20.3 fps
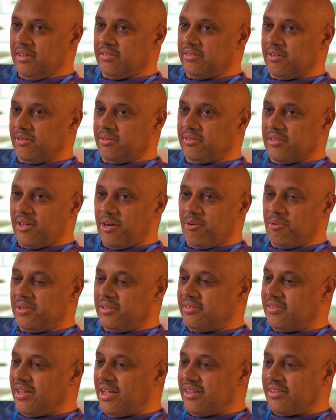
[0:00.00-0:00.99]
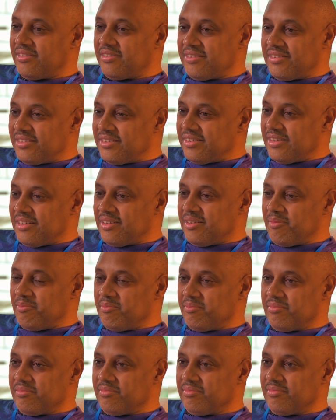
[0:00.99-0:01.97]
So it's always nice to
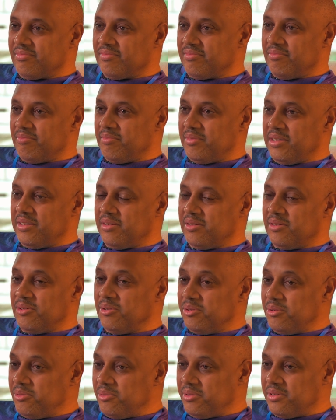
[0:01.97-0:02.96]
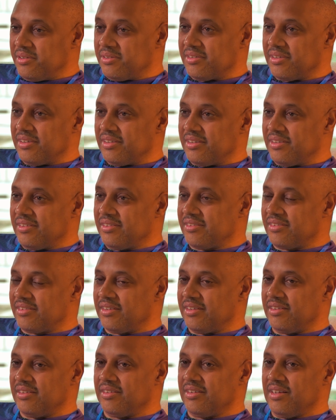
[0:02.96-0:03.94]
meet new descendants
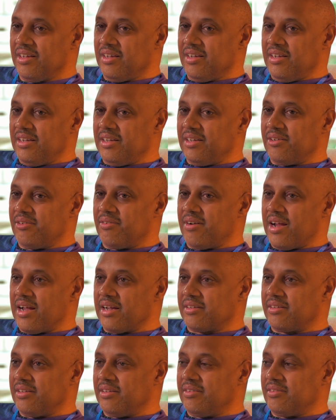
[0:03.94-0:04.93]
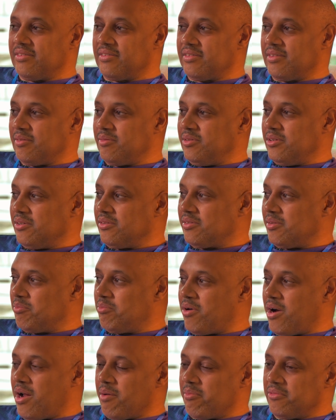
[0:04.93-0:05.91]
and interact, and some
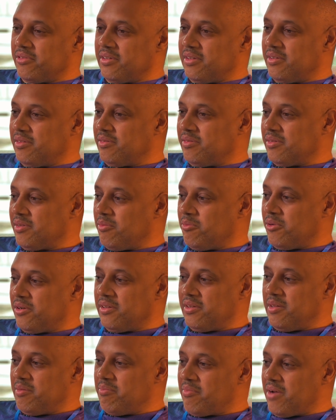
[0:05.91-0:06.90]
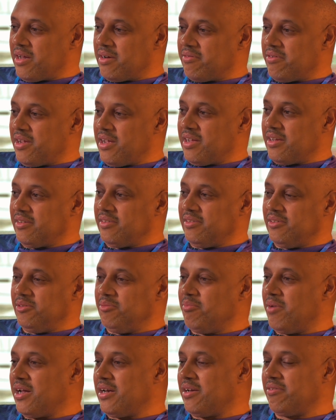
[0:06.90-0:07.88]
problems that some one of them might have had, you
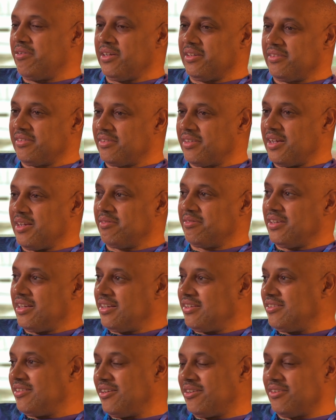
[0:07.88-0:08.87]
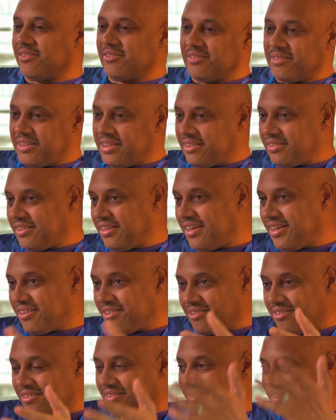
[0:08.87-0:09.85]
might have had the same thing, and y'all get
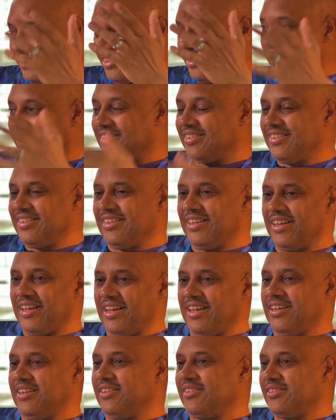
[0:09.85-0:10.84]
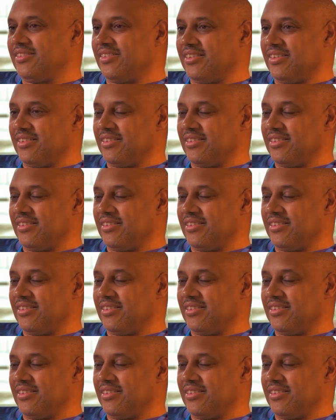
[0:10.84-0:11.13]
together and hey, it's